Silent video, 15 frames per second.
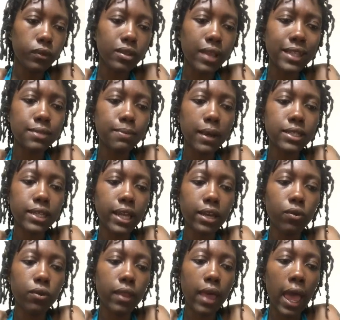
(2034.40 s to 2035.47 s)
that's my take
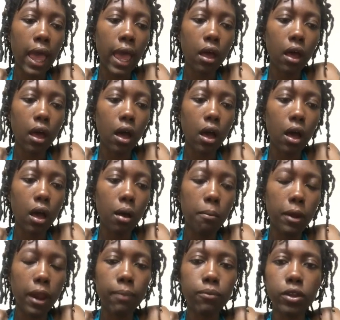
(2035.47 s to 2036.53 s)
on that.
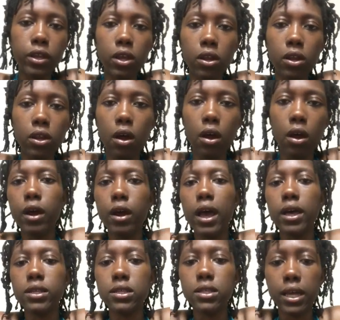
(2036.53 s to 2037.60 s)
But I'm going to get off here,
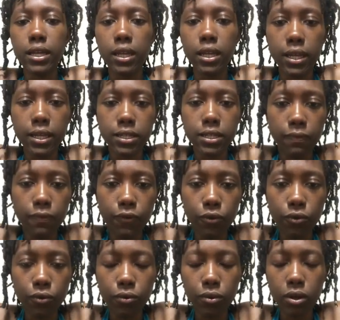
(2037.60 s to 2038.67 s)
guys, so I need to get some
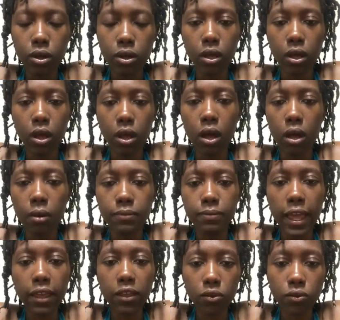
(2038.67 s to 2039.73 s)
food.
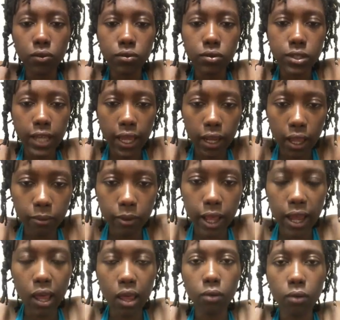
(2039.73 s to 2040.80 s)
Thank you, Sadie. I'm
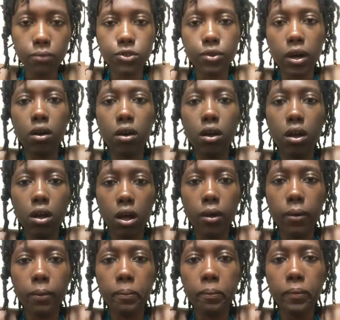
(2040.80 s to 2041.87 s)
glad I helped you out.
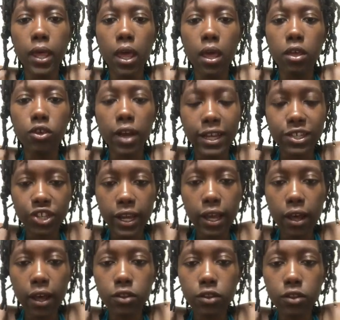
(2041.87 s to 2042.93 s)
You guys check
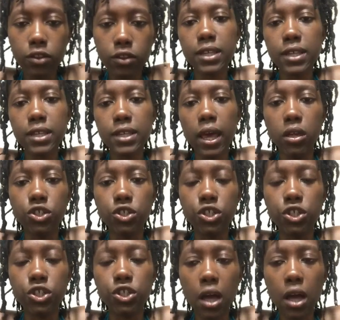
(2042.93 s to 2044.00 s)
out the website. Just
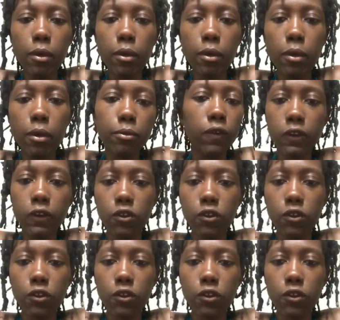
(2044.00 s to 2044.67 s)
comment below. Even